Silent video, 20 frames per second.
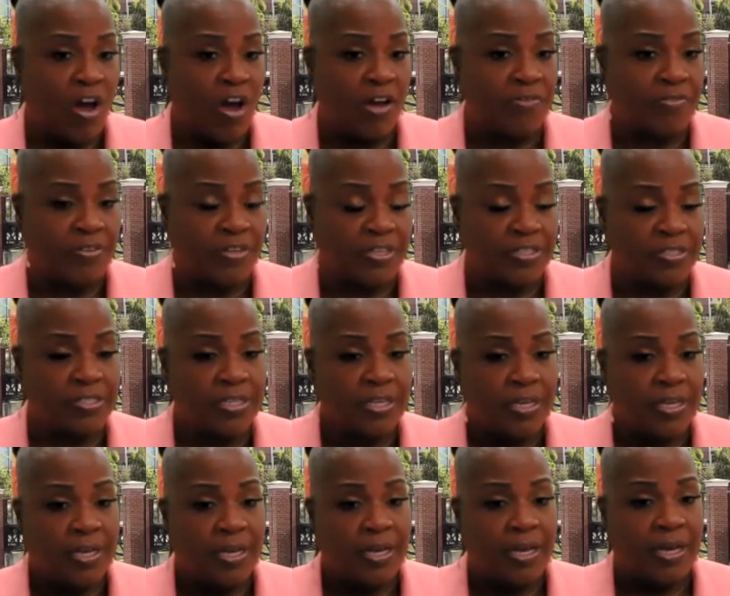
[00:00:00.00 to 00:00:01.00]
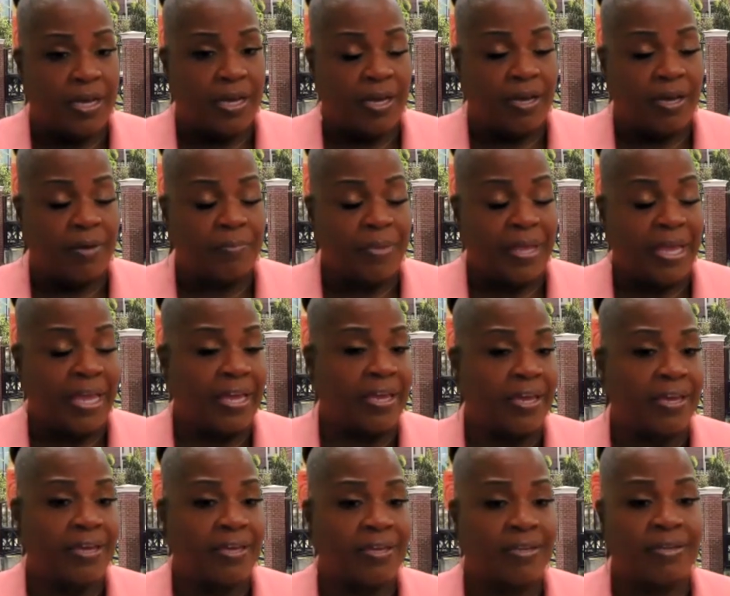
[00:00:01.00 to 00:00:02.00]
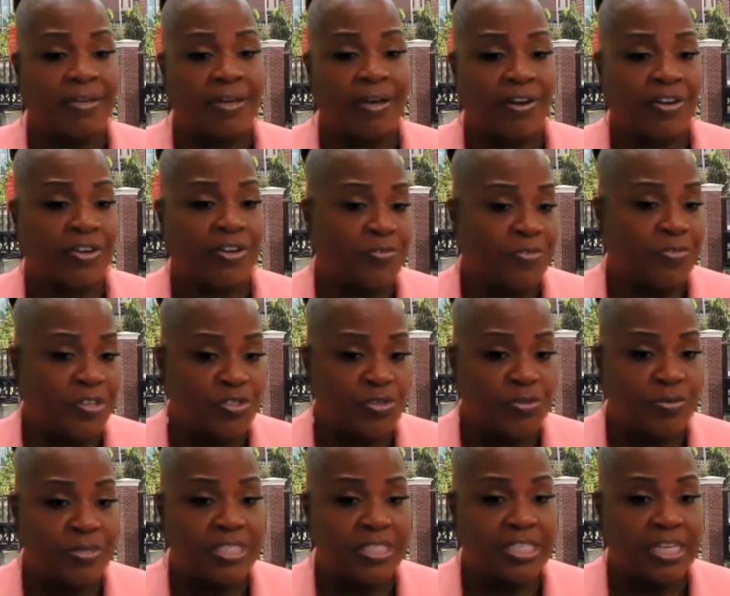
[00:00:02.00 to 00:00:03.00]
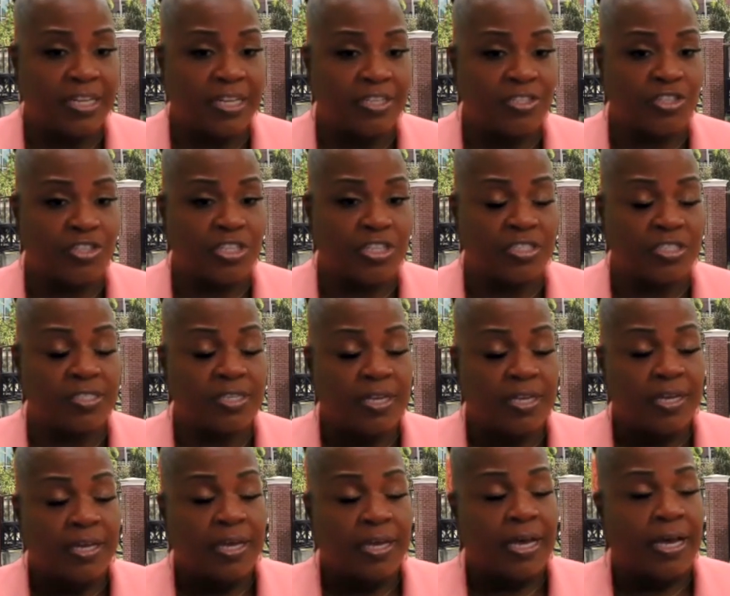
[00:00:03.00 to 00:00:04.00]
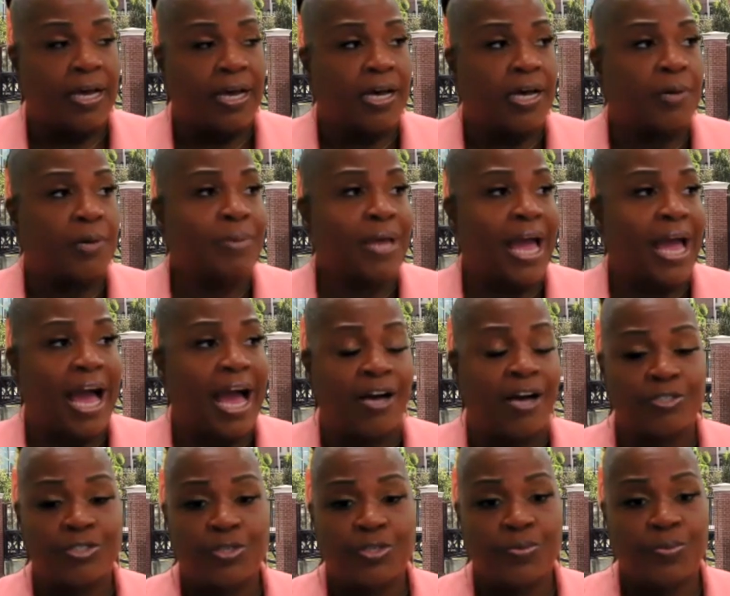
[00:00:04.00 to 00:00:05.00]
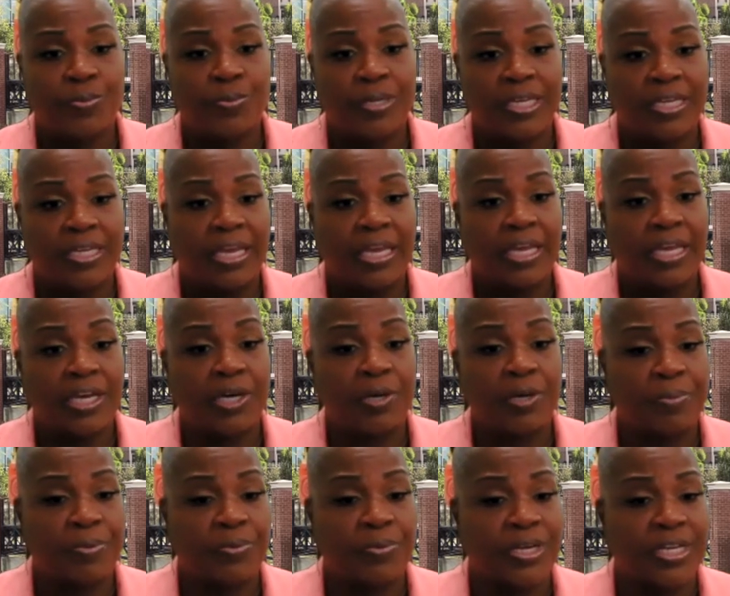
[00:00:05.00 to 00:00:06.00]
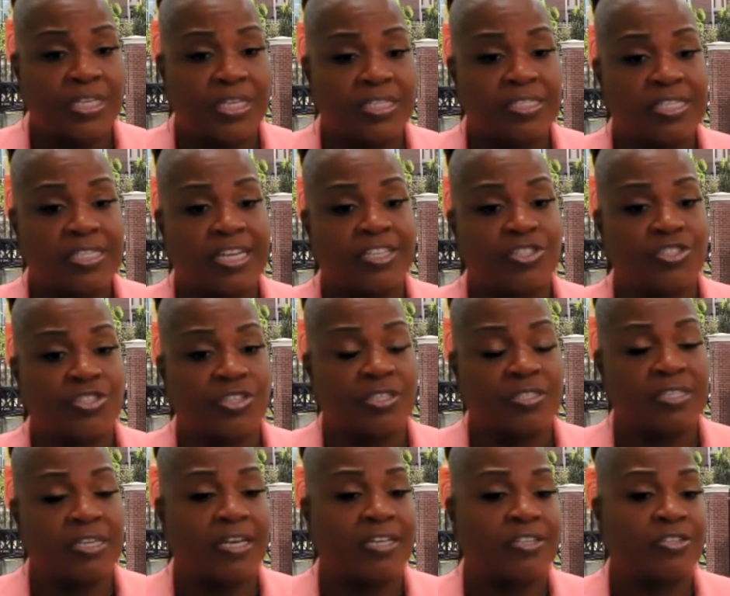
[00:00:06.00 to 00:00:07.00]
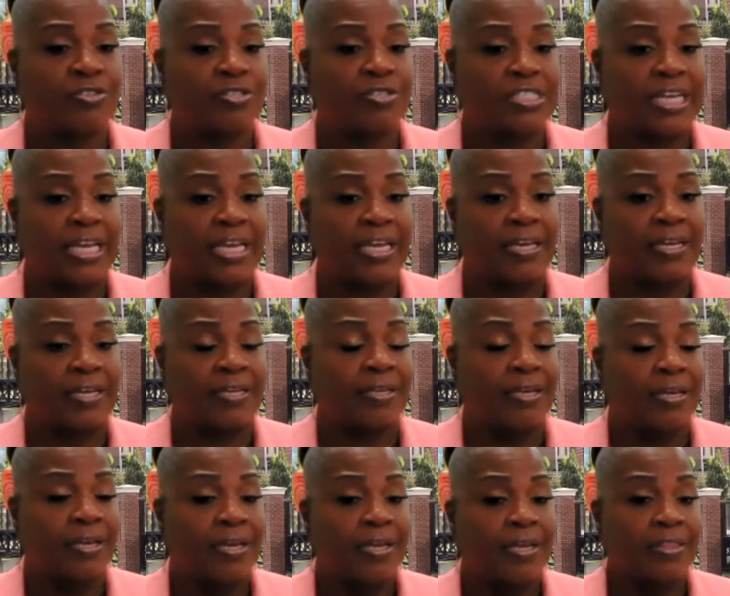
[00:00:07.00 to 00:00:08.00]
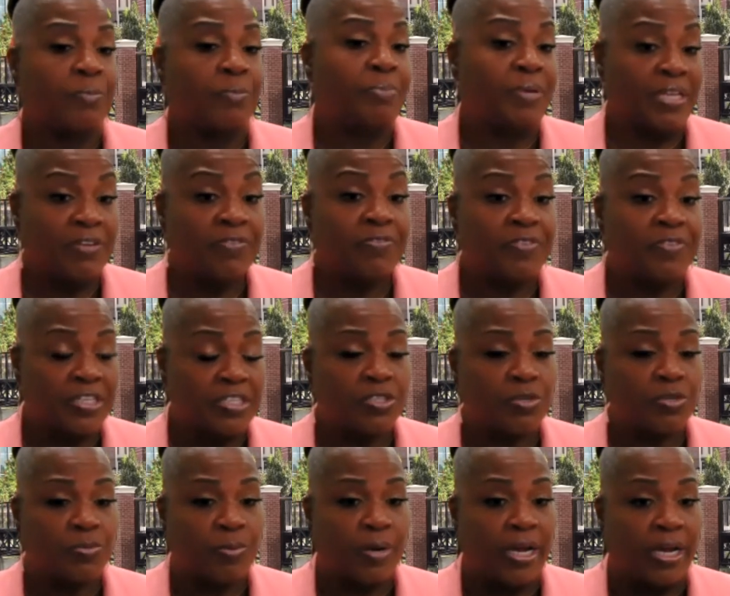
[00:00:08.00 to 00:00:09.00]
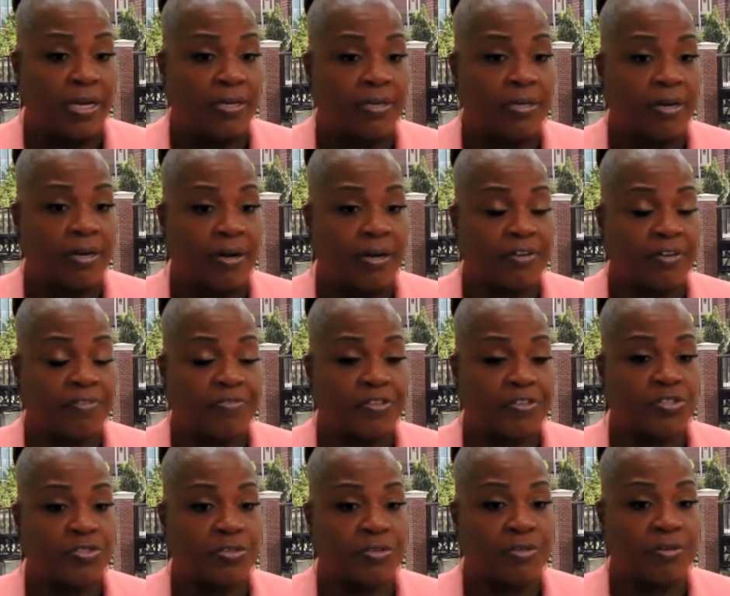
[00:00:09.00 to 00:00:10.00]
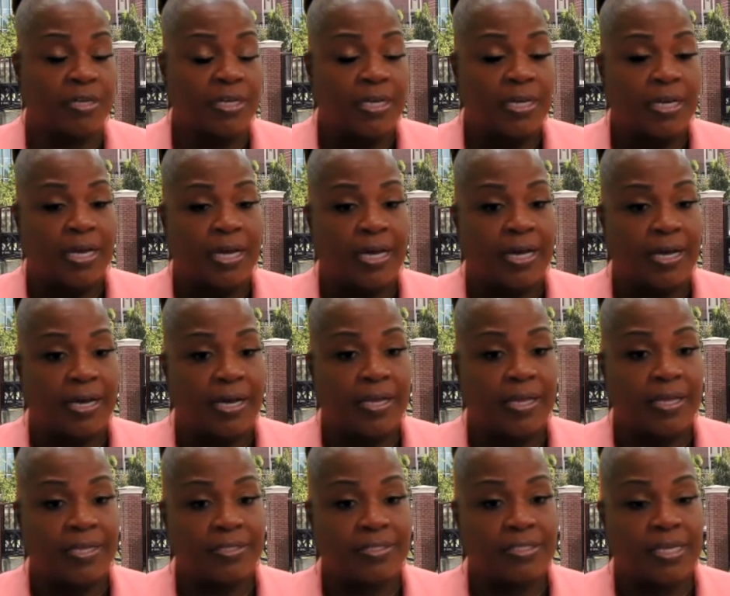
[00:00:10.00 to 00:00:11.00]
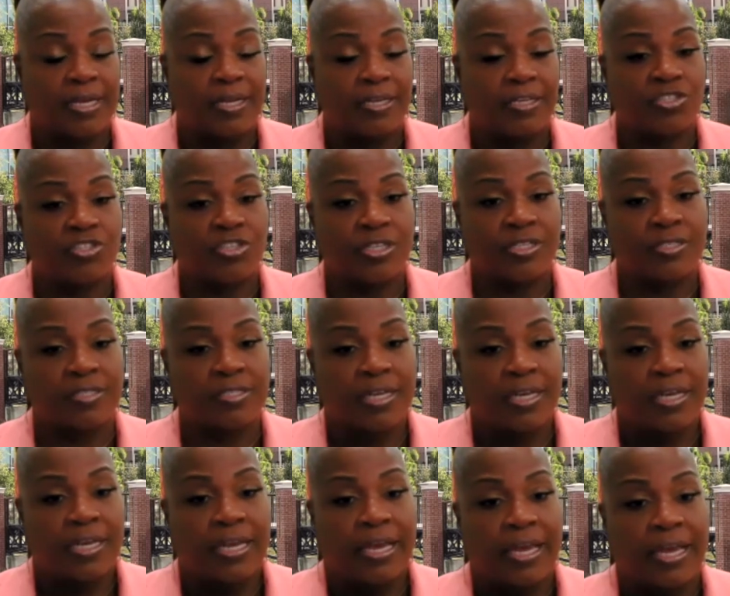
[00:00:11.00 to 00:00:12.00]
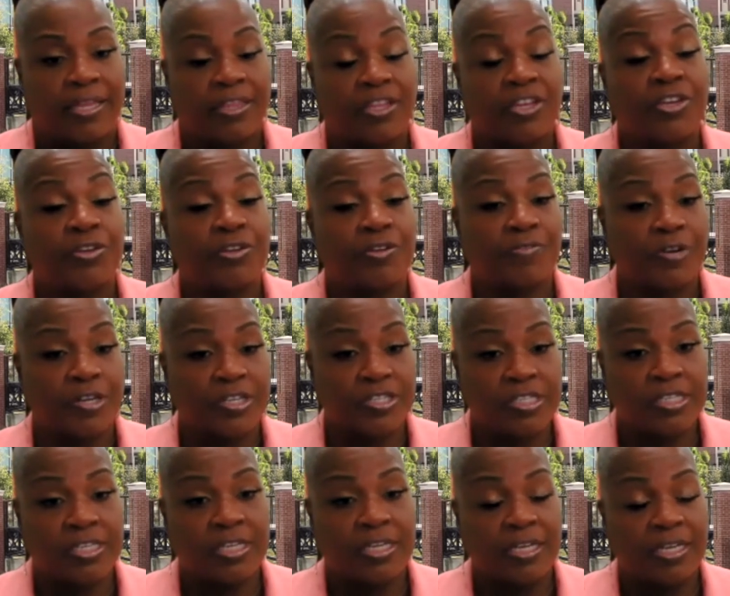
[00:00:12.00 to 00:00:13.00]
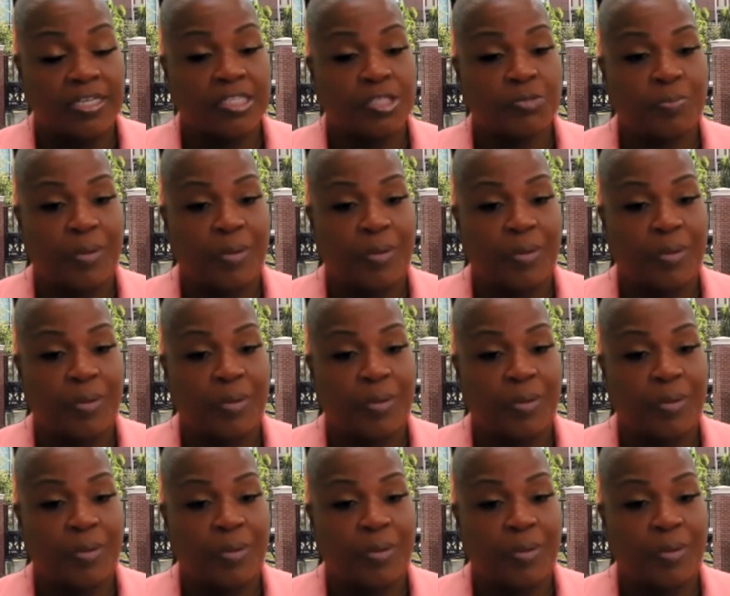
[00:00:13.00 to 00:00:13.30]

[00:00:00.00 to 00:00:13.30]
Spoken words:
Office and artificial intelligence. How do we help organizations understand the benefits around artificial intelligence? And the university is